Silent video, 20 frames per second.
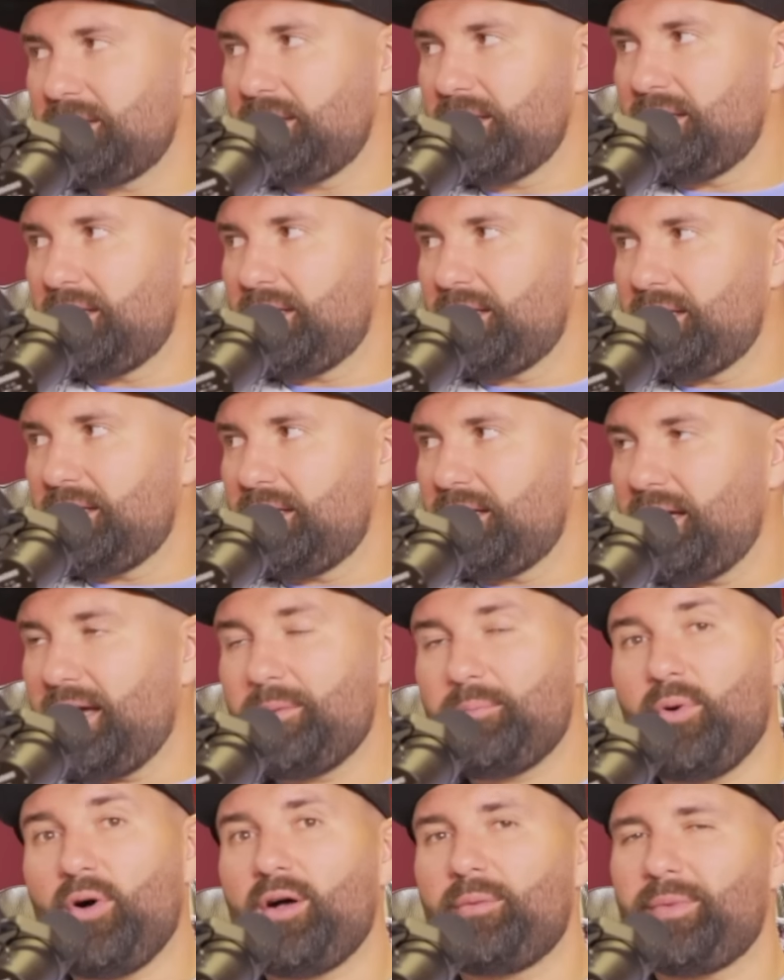don't know that.
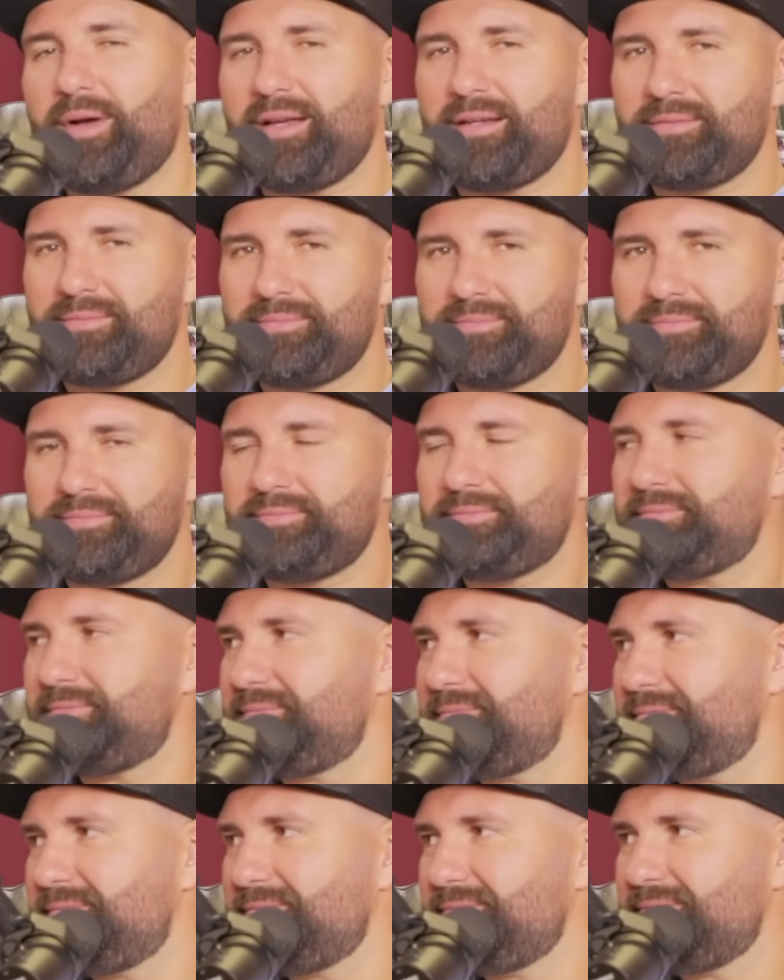I bought mine.
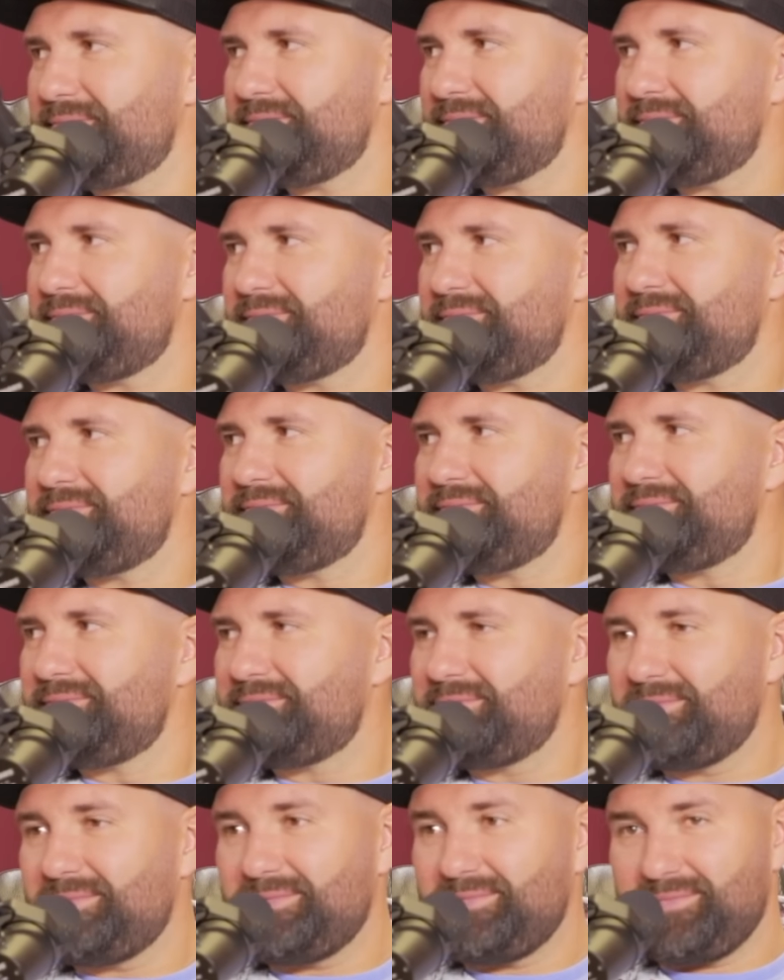You bought what?
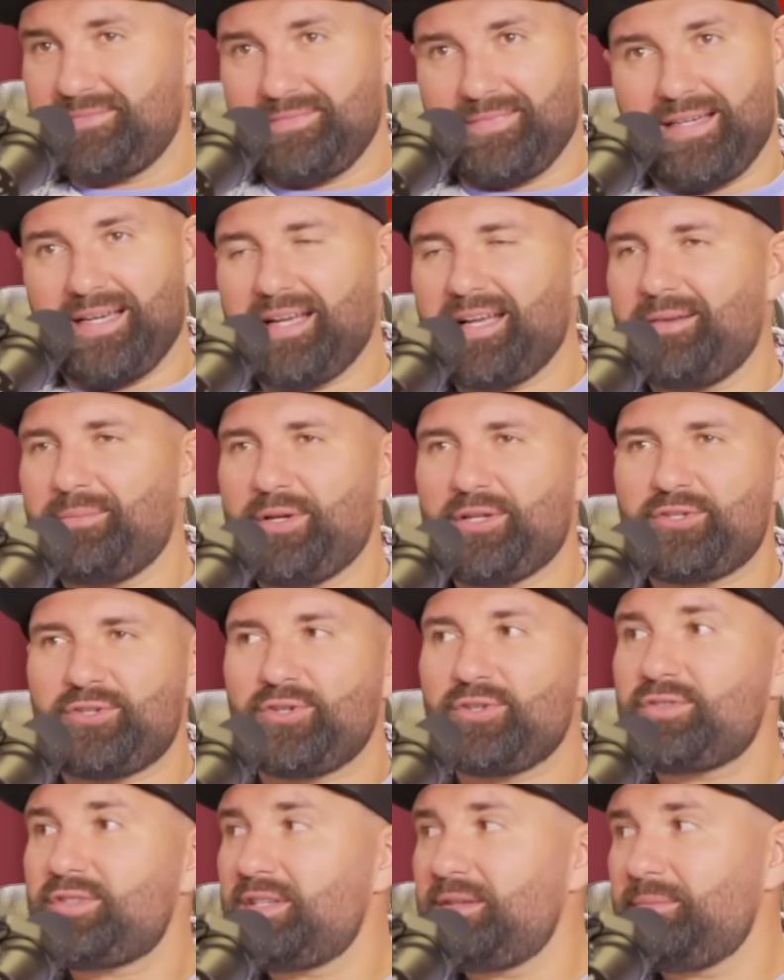I got my
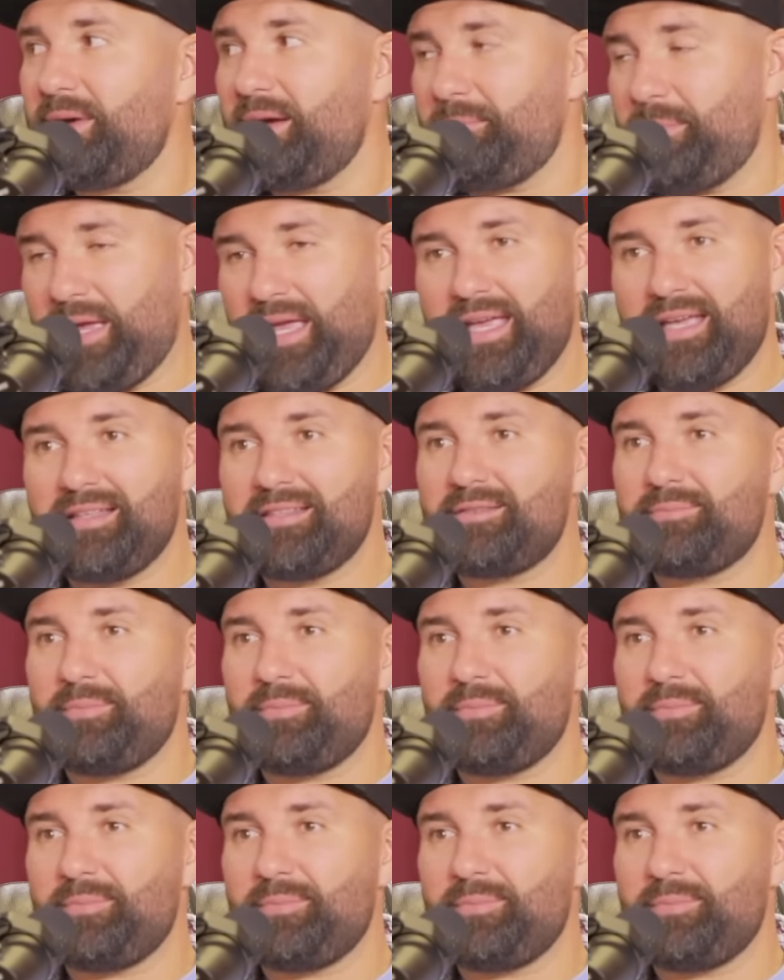jersey, my pants,